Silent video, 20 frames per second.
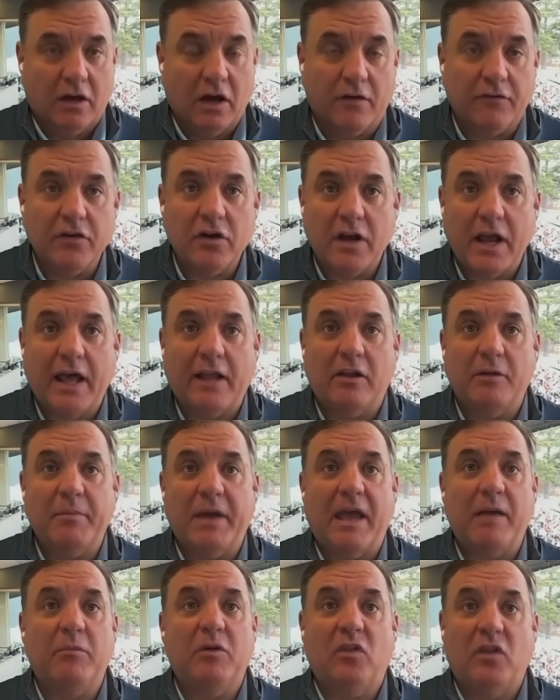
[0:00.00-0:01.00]
covering
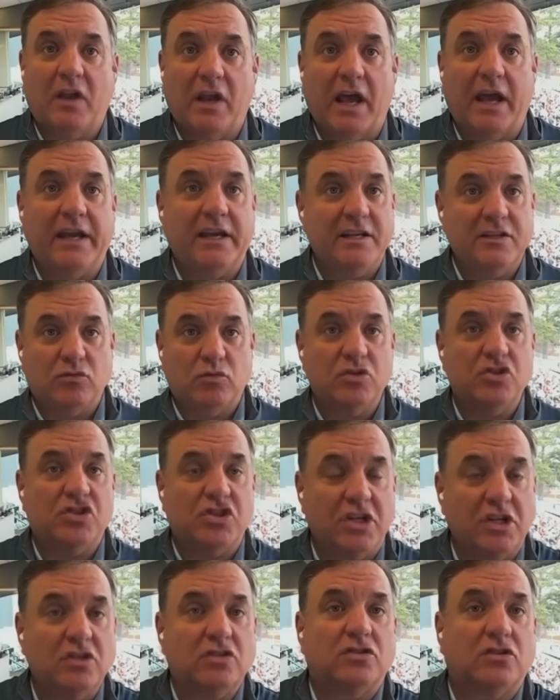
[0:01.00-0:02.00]
Alabama in the 90s when
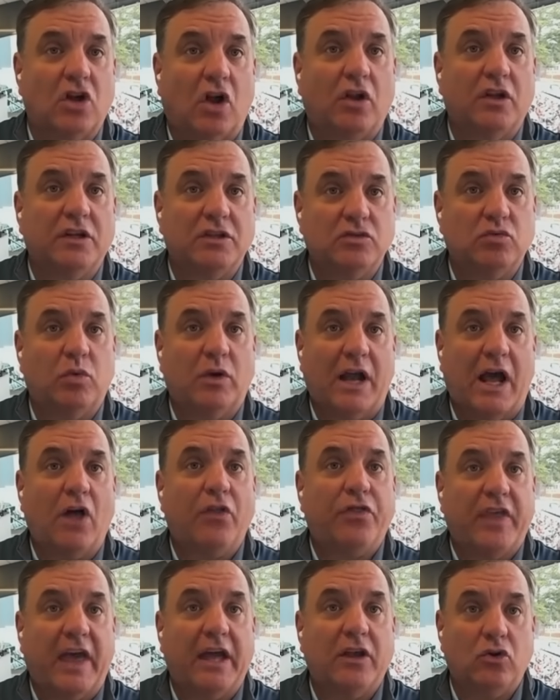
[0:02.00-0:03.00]
Gene Stallings went
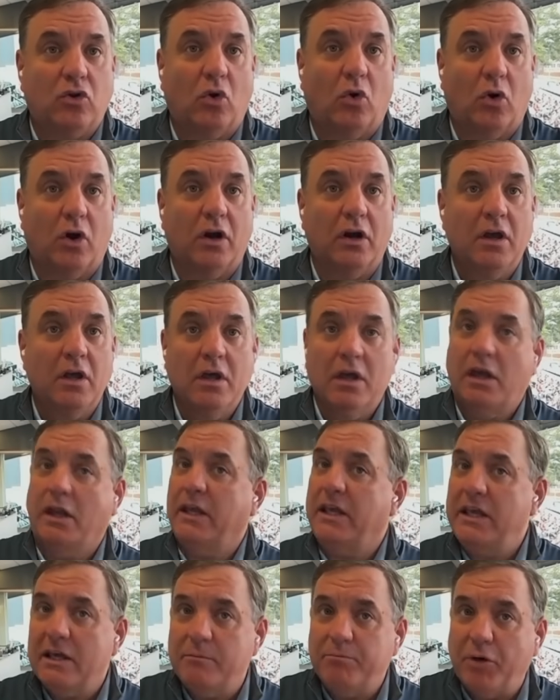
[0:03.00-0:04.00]
out that door, and
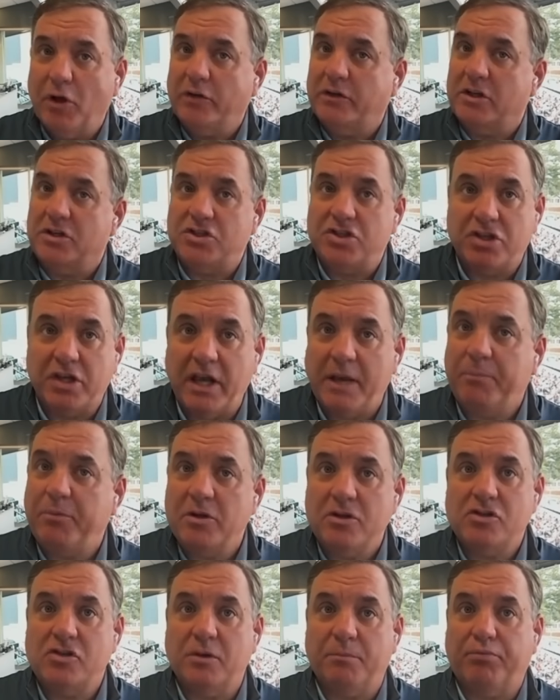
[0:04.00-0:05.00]
he had built a
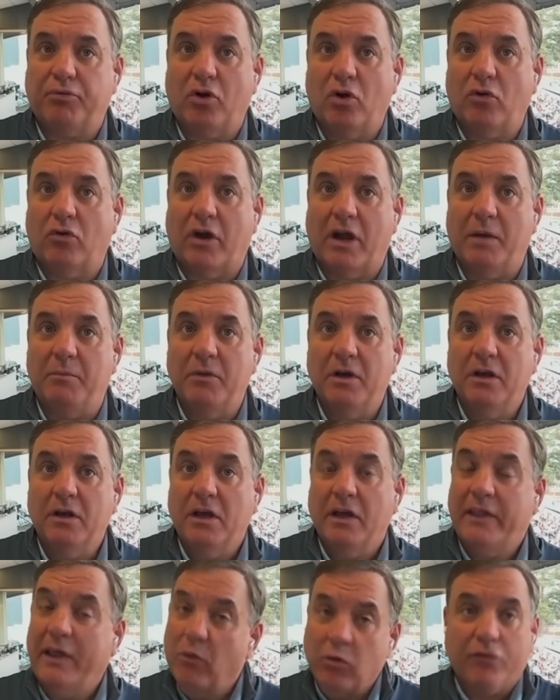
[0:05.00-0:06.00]
championship program
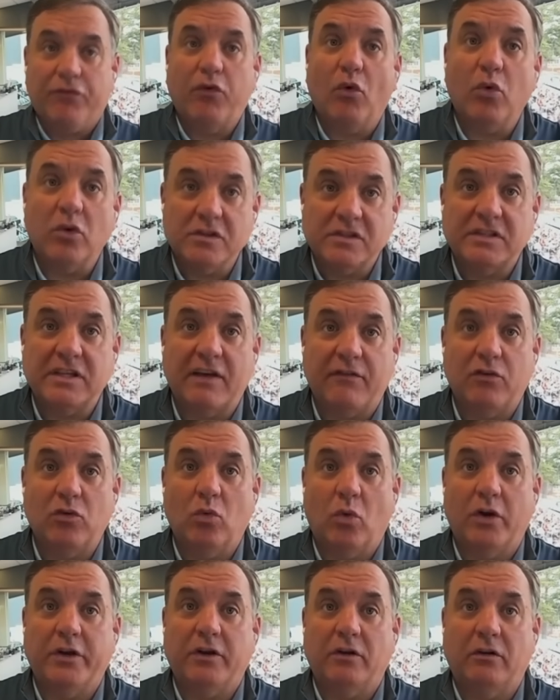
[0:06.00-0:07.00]
they were four and seven
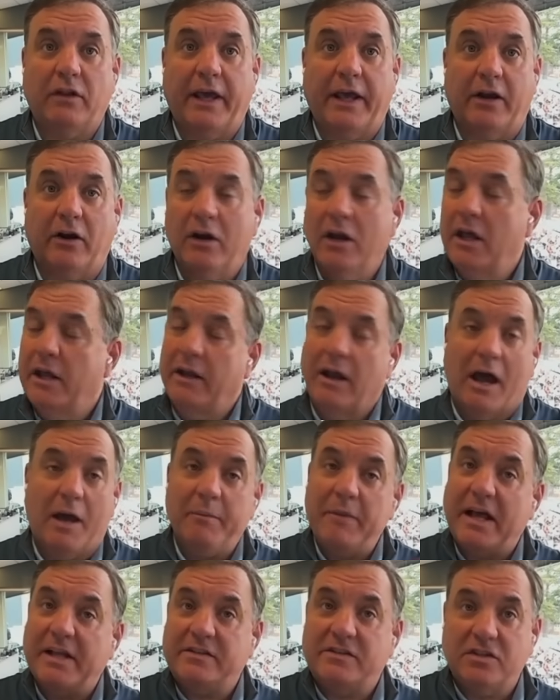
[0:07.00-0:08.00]
one year later. Now I'm
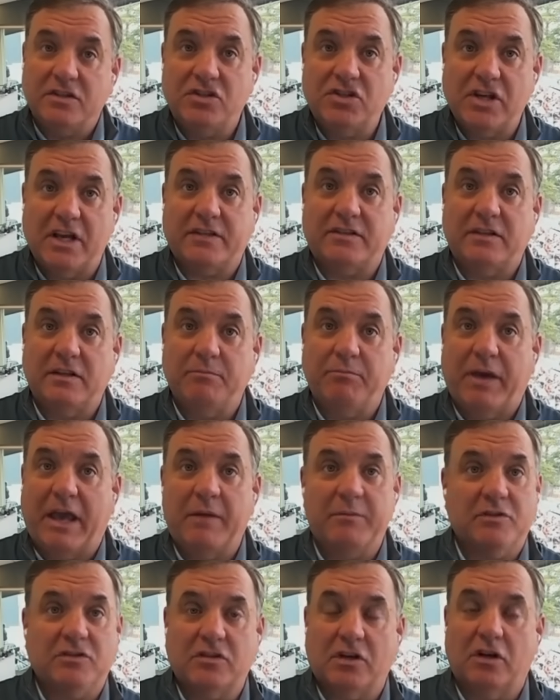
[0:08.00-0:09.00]
not suggesting
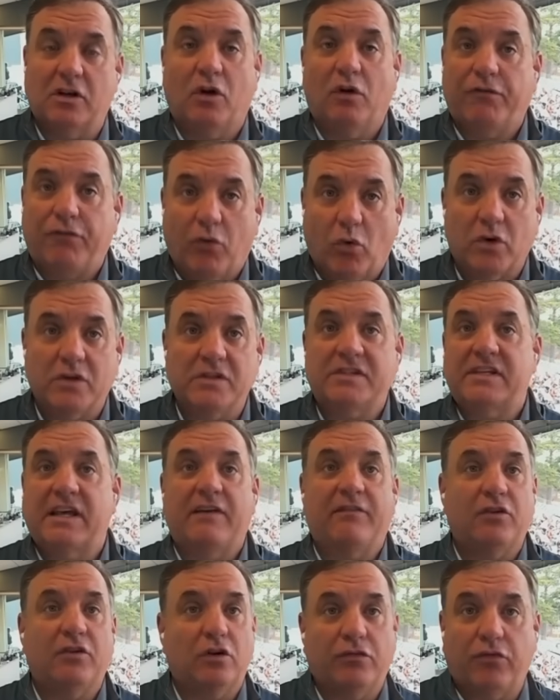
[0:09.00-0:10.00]
Bama's going to go four and
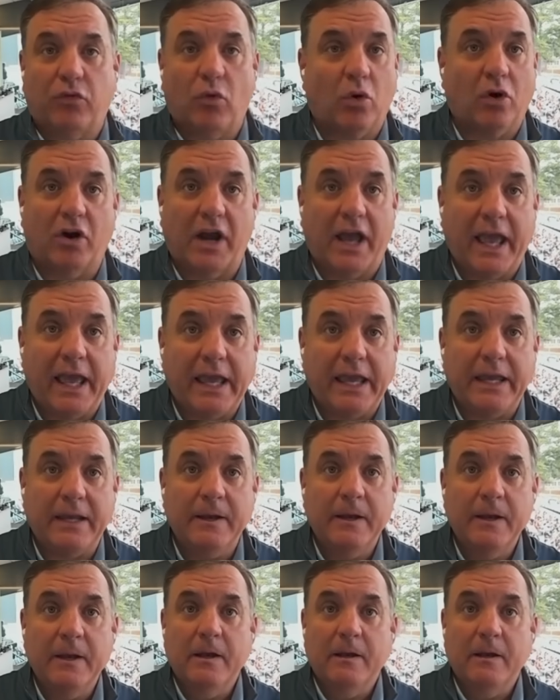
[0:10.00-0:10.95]
seven or four or eight,